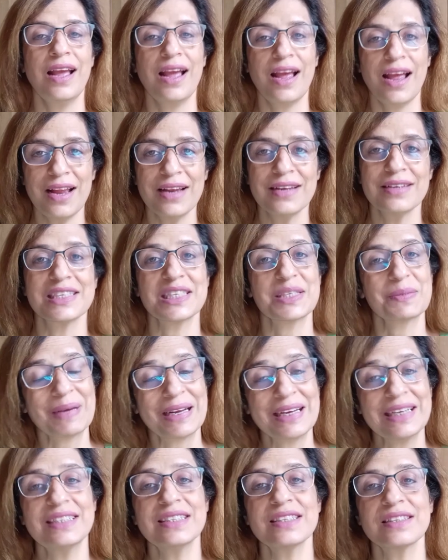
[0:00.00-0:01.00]
And
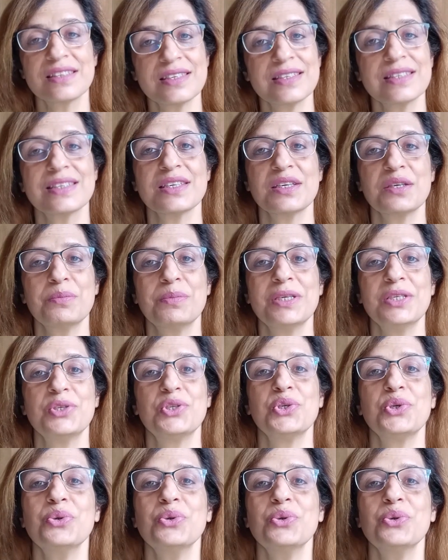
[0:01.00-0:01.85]
despite this disturbance,